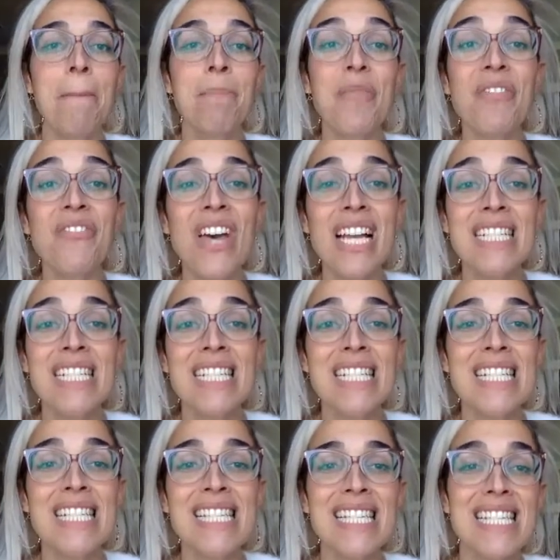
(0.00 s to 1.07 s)
The fact
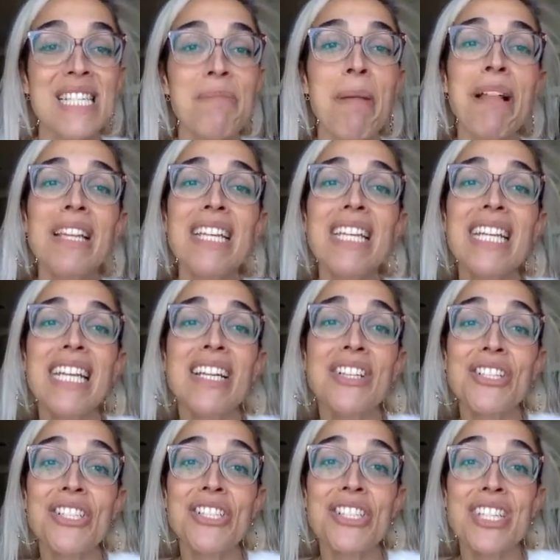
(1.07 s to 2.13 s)
is, spelling in
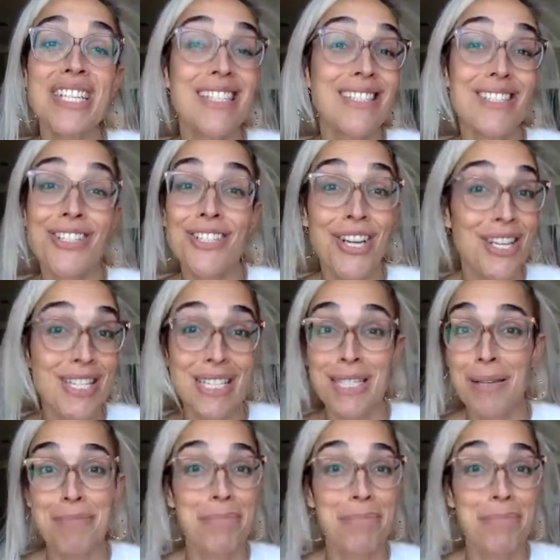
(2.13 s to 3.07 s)
English is just